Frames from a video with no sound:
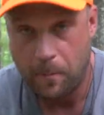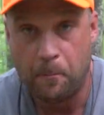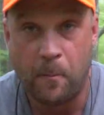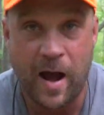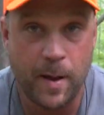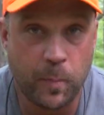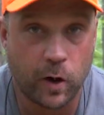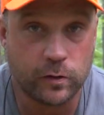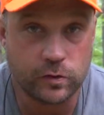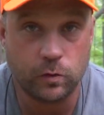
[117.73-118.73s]
My
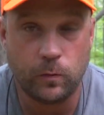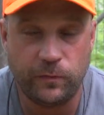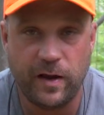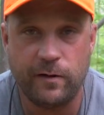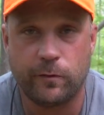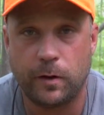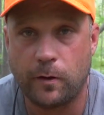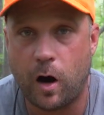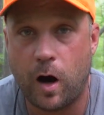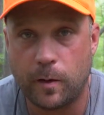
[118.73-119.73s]
personal
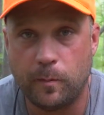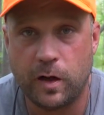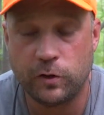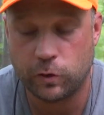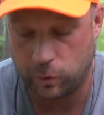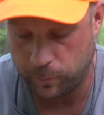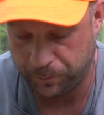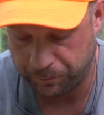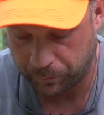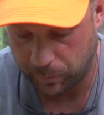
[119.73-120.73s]
favorite autumn mushroom